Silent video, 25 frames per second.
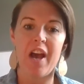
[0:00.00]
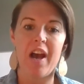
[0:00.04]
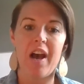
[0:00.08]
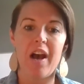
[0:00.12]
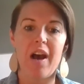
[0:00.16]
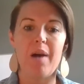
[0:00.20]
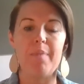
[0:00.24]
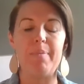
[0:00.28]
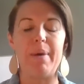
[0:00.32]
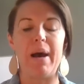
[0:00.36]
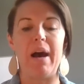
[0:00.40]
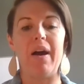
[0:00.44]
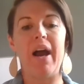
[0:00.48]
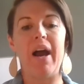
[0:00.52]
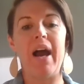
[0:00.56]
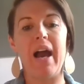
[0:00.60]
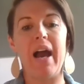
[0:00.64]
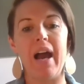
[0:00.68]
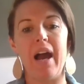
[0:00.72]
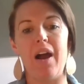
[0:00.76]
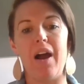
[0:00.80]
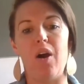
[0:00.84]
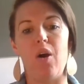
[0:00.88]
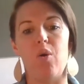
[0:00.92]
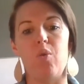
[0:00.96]
about
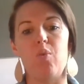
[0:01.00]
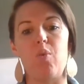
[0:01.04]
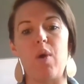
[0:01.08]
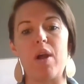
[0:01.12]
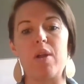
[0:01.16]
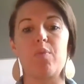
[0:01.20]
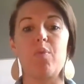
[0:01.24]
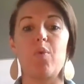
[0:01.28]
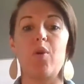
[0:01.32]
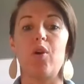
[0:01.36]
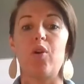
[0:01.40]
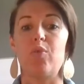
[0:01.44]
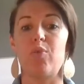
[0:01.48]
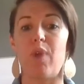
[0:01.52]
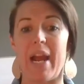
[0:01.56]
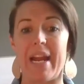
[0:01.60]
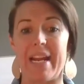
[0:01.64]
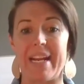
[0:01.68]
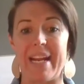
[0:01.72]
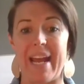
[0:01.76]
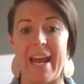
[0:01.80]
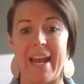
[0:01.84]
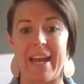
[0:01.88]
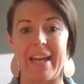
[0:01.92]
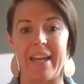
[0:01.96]
how when we're
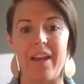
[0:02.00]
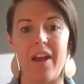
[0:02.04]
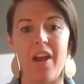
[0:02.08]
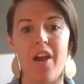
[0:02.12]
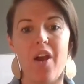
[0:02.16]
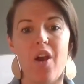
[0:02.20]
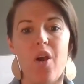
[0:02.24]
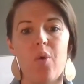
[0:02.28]
writing,